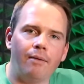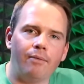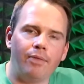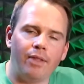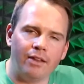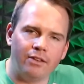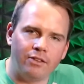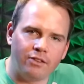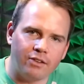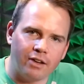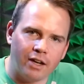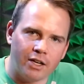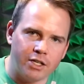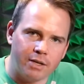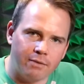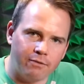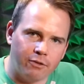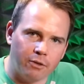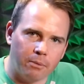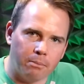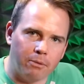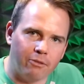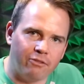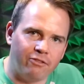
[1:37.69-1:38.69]
in SketchUp
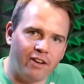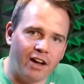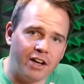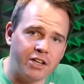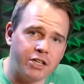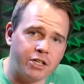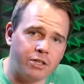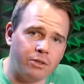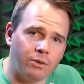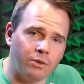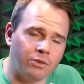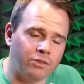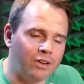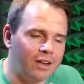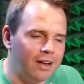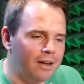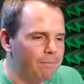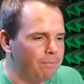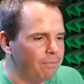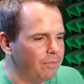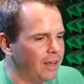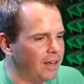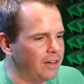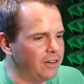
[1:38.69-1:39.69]
for Professionals,
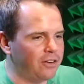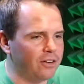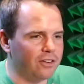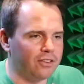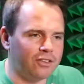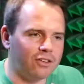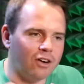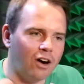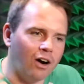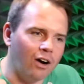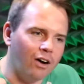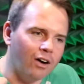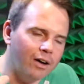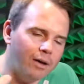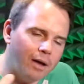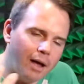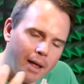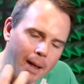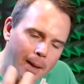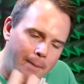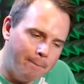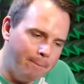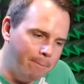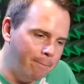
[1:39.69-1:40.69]
they just are
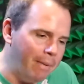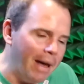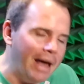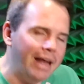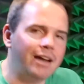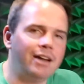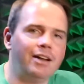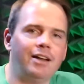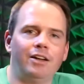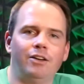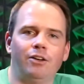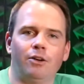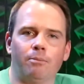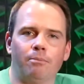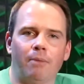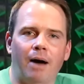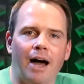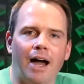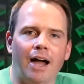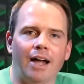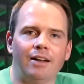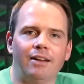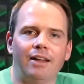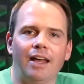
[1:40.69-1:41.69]
embedded in your
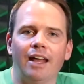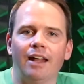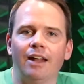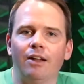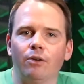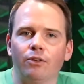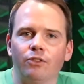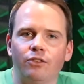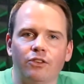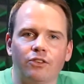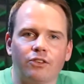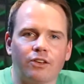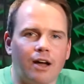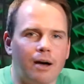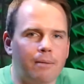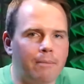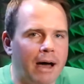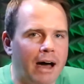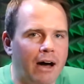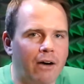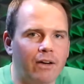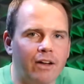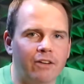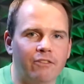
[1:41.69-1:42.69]
mind, and it'll just come
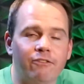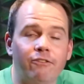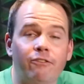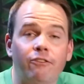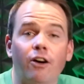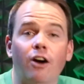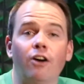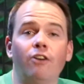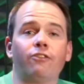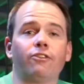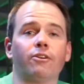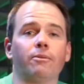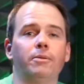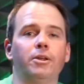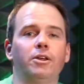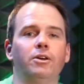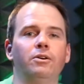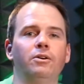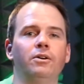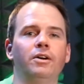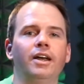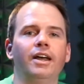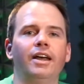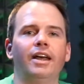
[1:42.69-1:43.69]
out and flow from
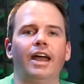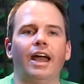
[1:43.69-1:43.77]
you,